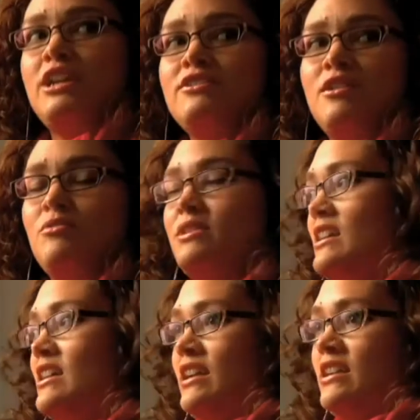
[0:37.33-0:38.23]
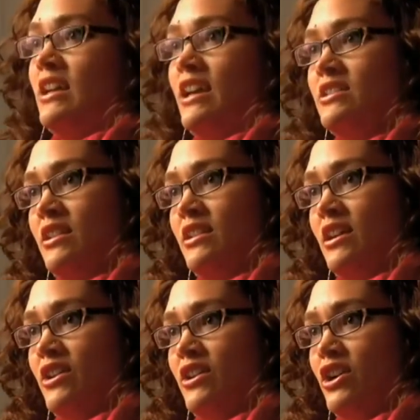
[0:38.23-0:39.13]
is on one side, gay is on the
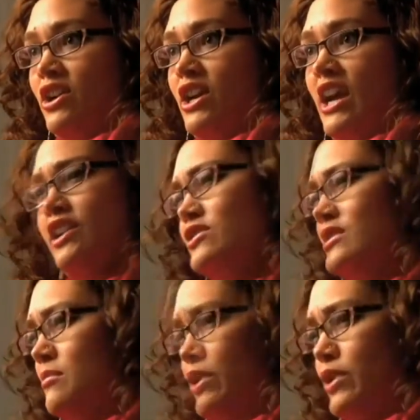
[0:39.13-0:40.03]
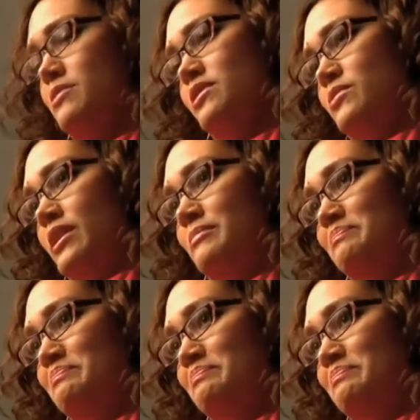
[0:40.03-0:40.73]
other, and you're somewhere in between.